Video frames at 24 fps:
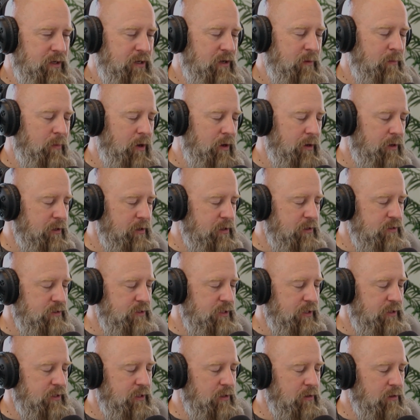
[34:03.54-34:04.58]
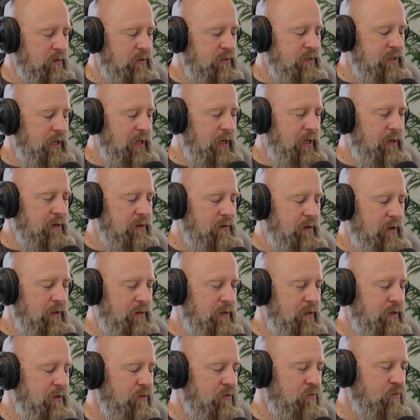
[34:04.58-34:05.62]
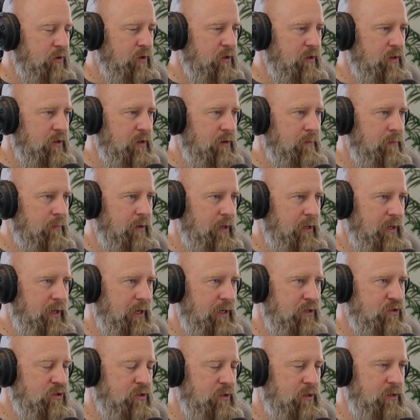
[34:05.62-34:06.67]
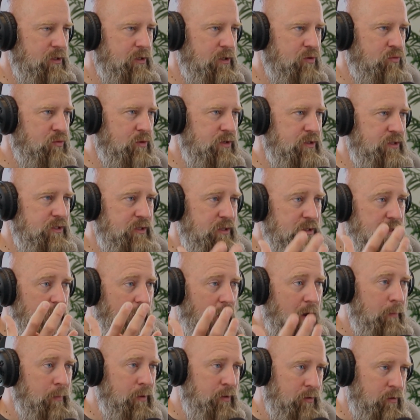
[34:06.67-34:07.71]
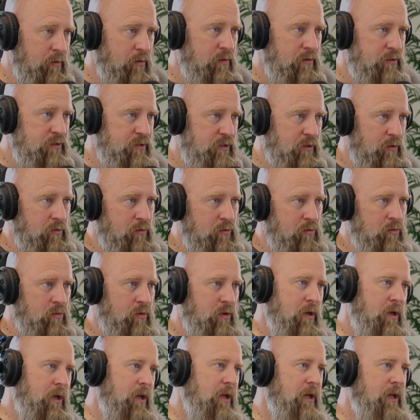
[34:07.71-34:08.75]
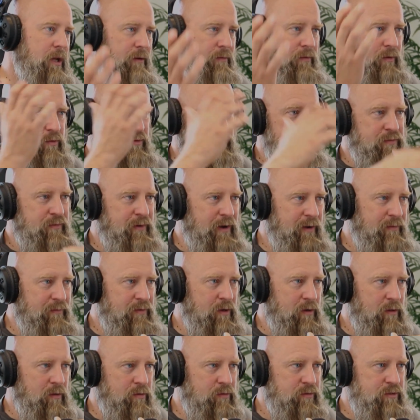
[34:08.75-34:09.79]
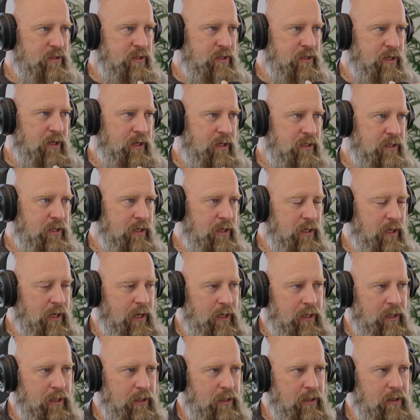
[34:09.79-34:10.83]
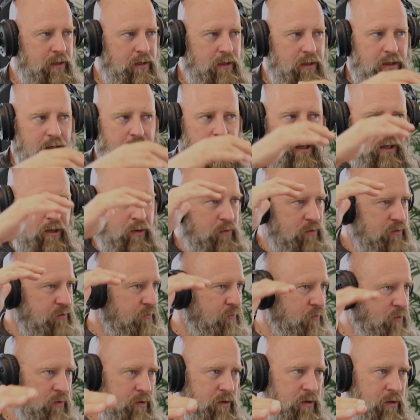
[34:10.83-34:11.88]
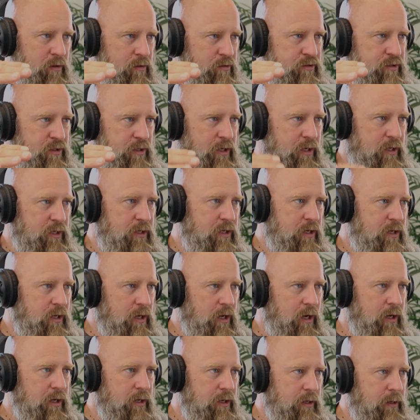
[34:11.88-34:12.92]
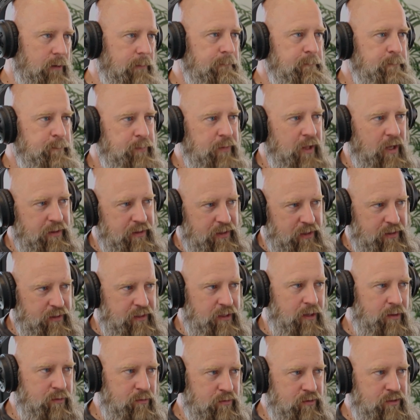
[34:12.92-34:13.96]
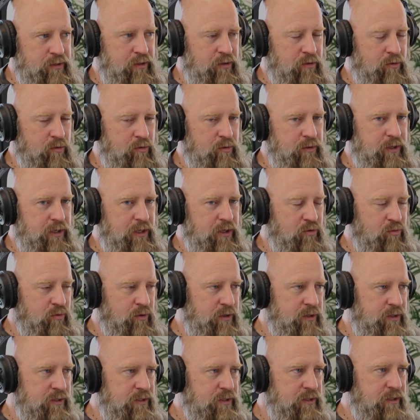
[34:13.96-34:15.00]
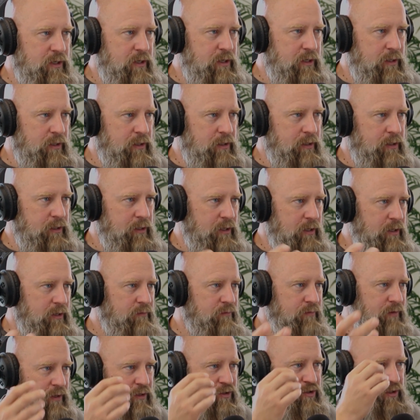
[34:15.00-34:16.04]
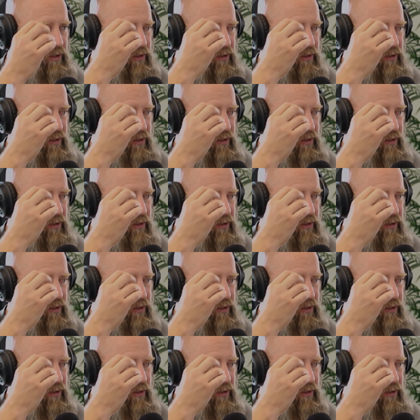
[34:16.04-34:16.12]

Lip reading: commodities that they looked at. I think 3 of them had actually decreased nominal. So if it was $5 in 1980, it was $4 in 1990. And then the other 2 decreased inflation